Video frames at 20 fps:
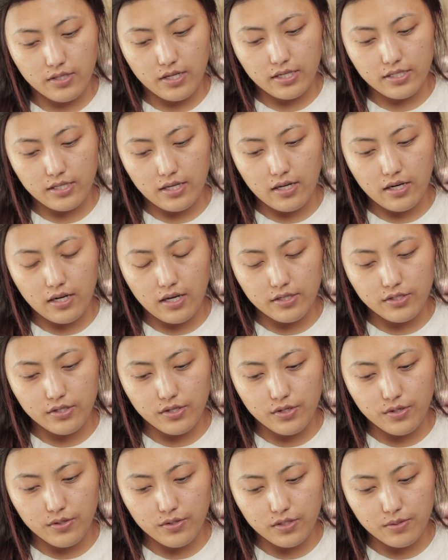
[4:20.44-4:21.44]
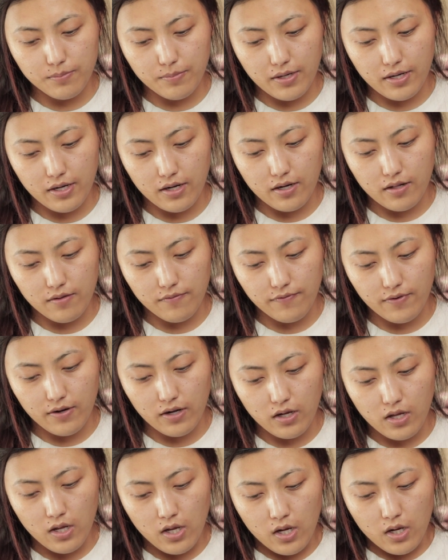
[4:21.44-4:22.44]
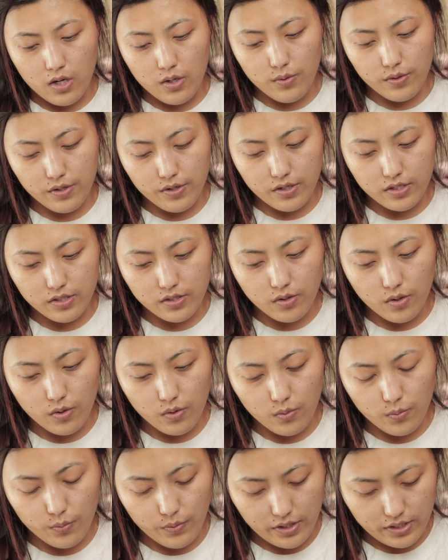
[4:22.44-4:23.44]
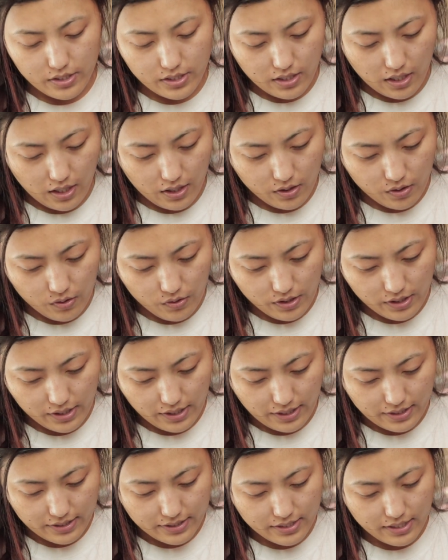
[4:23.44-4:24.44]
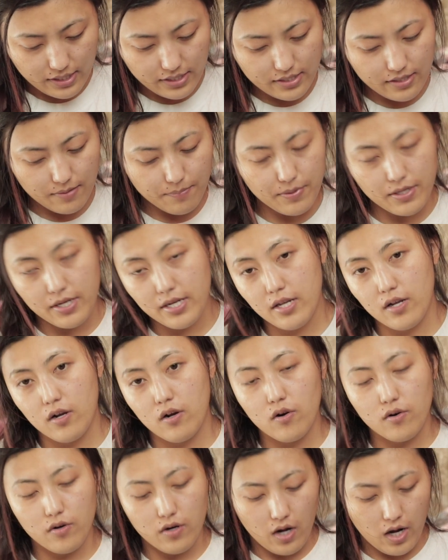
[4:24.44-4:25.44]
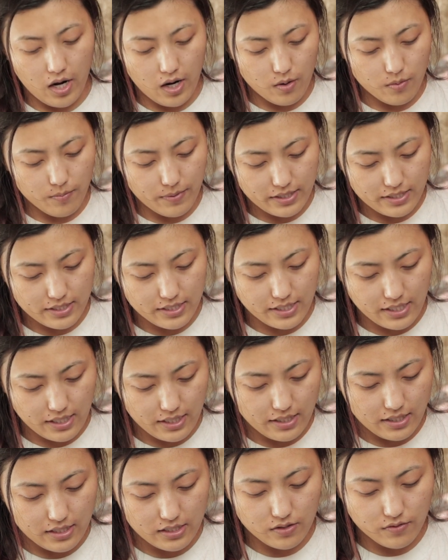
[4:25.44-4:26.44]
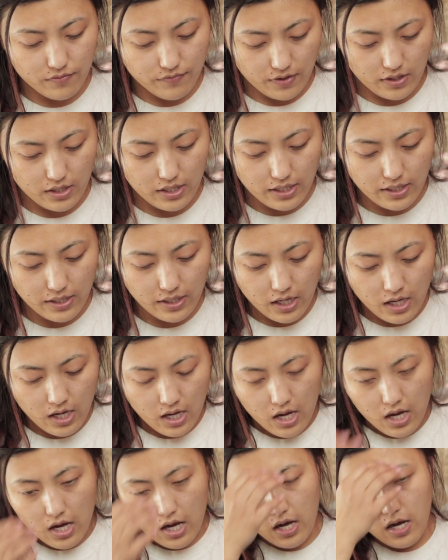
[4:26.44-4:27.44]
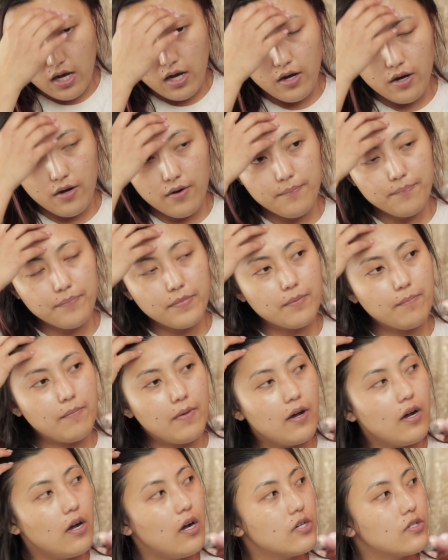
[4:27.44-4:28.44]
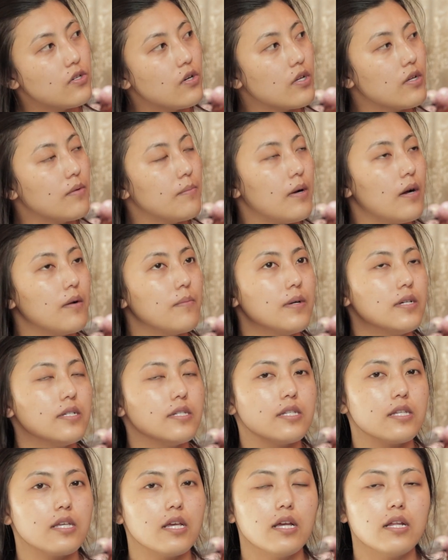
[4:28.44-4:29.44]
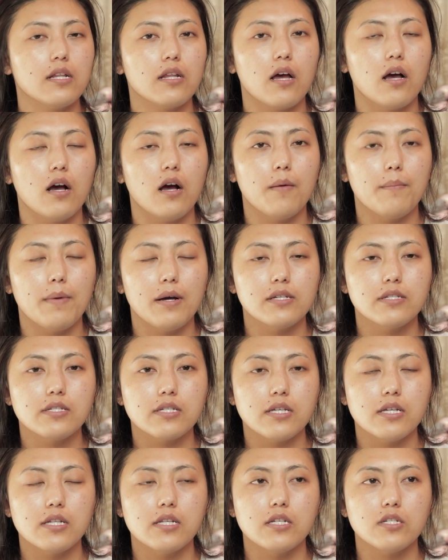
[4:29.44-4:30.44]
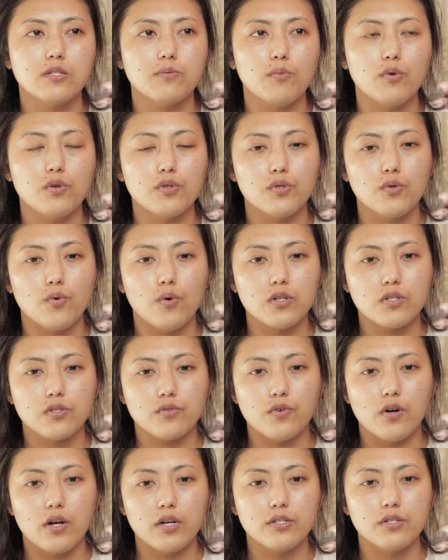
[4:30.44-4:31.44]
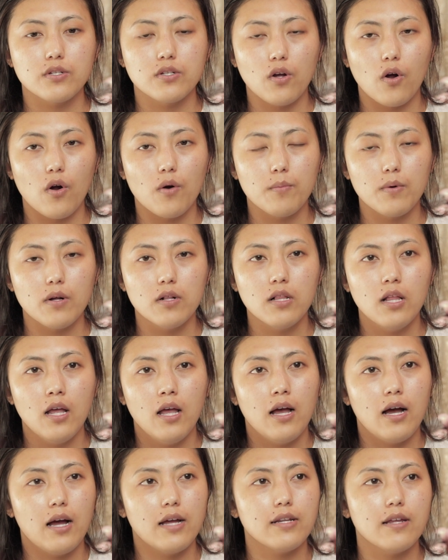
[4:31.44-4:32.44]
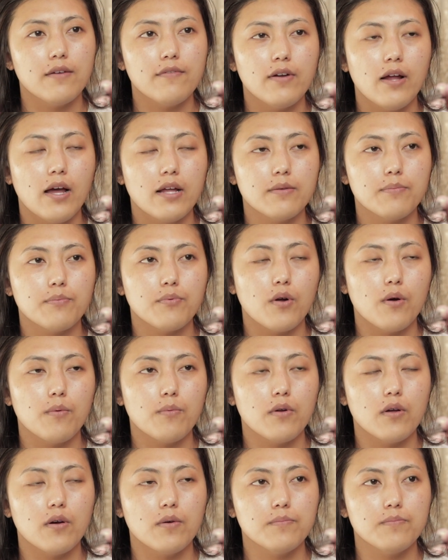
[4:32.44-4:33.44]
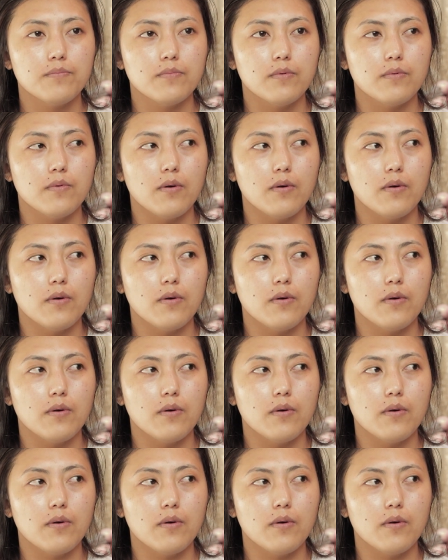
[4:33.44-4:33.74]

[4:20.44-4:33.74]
next I like to use my Alpha Liquid Gold with glycolic acid, depending on how my skin is feeling. Talking about my skin is more towards dry to normal. I never had a problem